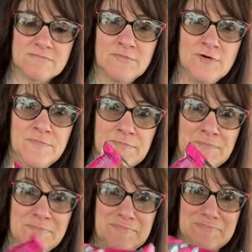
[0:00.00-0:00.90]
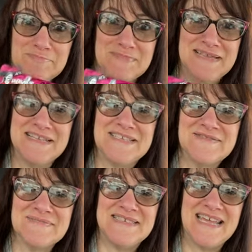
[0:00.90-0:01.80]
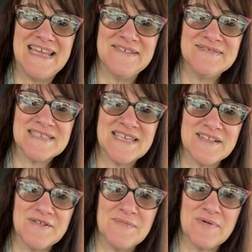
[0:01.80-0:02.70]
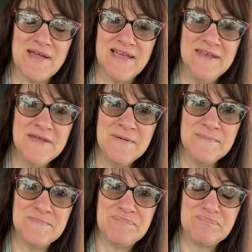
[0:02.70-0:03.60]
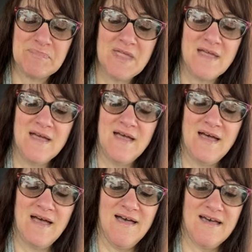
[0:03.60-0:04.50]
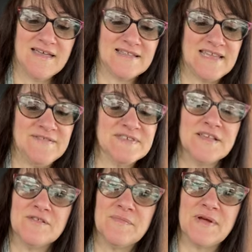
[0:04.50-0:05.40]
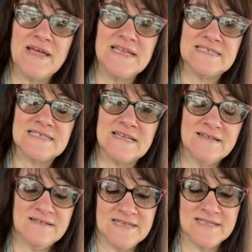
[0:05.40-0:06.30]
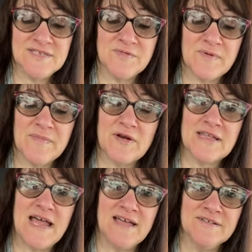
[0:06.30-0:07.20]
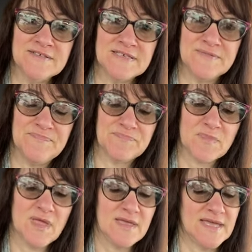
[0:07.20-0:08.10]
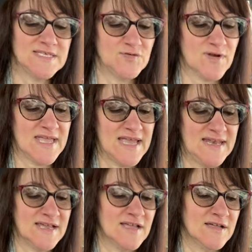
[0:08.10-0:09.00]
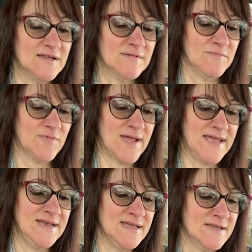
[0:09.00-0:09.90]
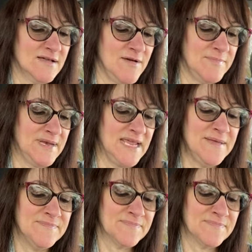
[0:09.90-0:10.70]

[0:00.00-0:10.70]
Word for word: whoop, it's from Dave's Killer Bread. Uh, Dave's Killer Bread is uh, in the supermarket aisles. It's an organic bread company